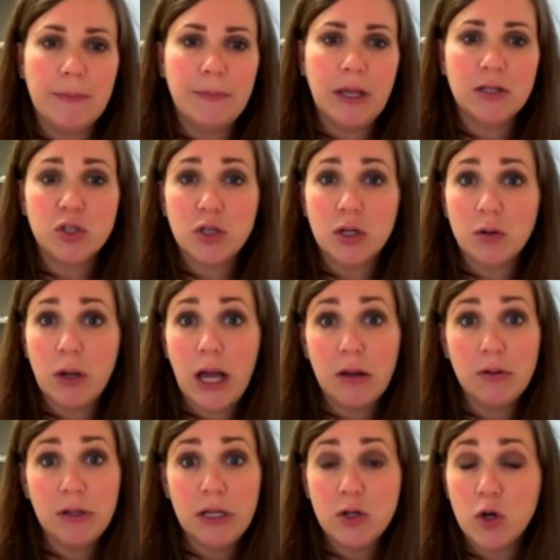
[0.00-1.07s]
And so I
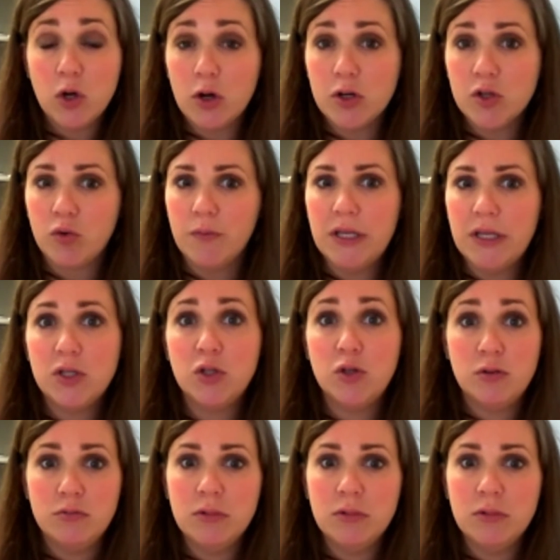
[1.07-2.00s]
would encourage women to